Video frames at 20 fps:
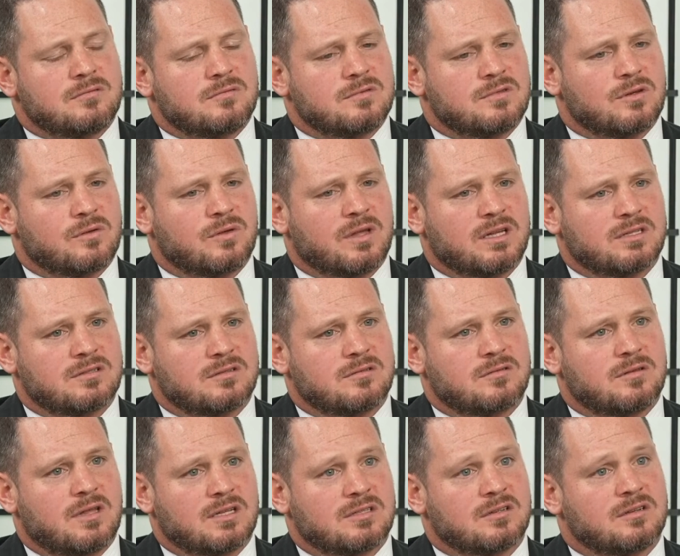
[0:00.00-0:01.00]
So that's
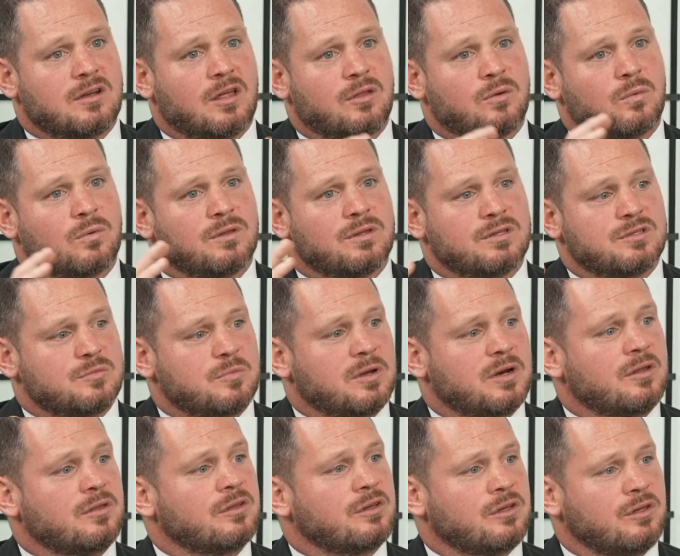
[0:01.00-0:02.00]
another one that's been
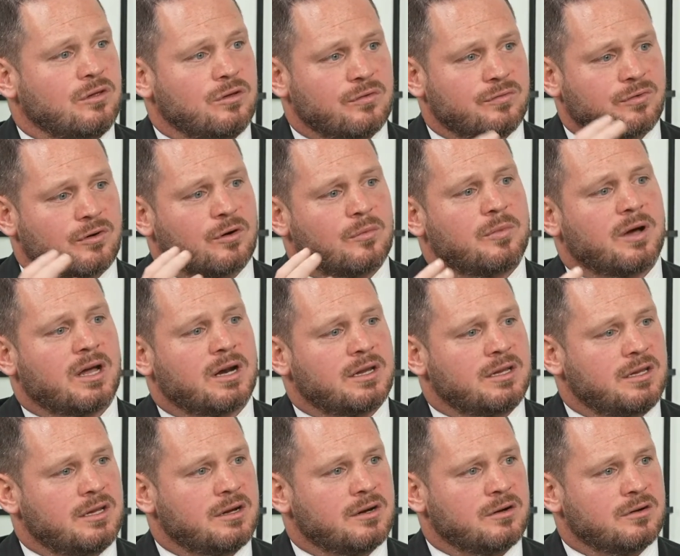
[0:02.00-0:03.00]
in the queue for about a
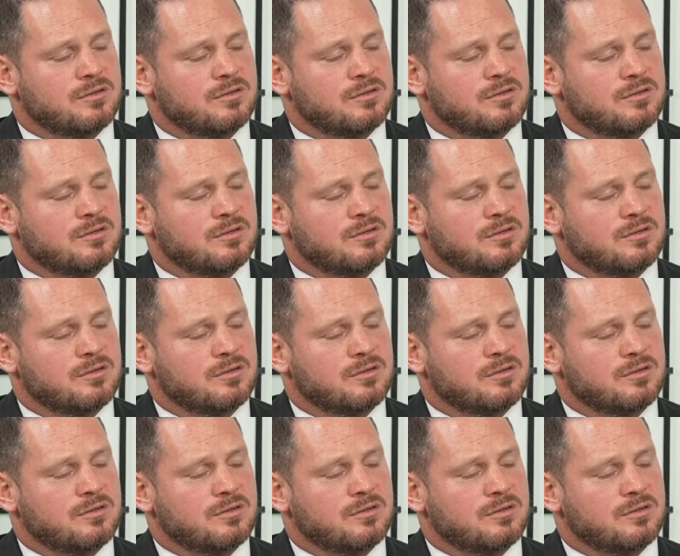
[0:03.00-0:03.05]
year.